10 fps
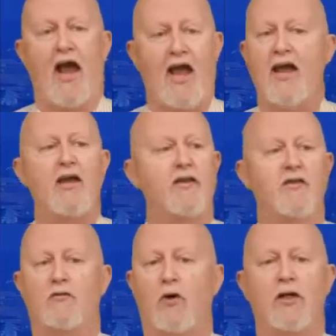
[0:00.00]

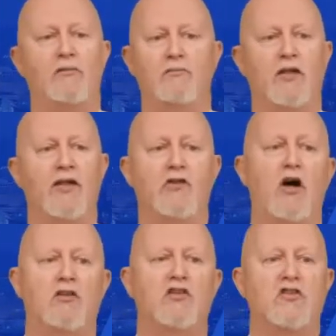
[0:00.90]
And well, it
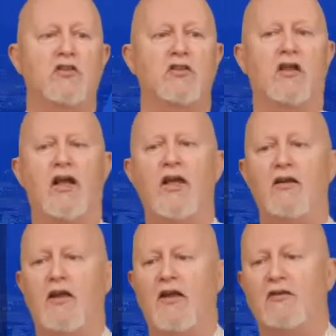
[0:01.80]
costs,
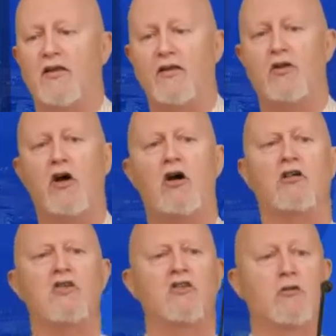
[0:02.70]
and it
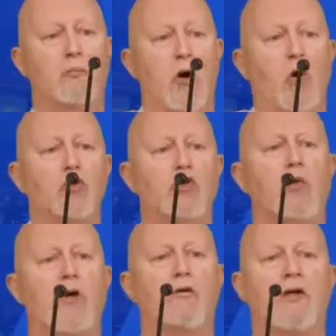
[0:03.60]
costs post
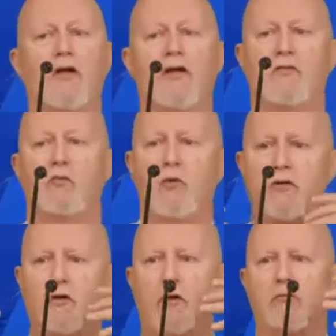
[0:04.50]
query. It's
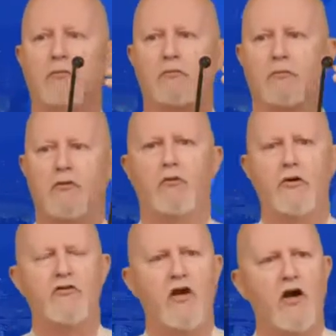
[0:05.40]
when, the
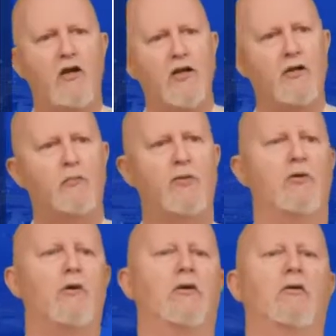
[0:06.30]
query is done and
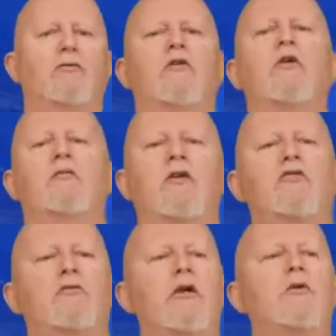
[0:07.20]
people are in front of the
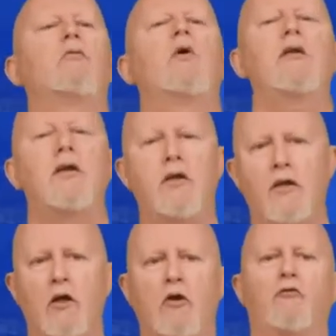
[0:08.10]
screen waiting
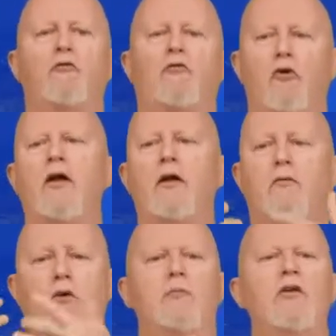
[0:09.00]
for
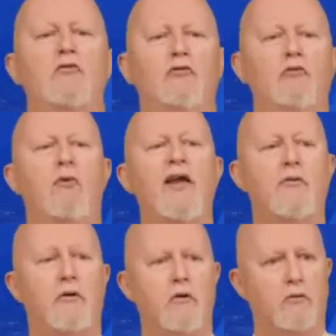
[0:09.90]
that Webi to
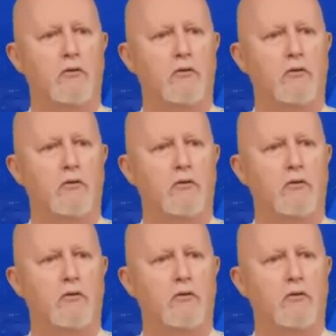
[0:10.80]
render.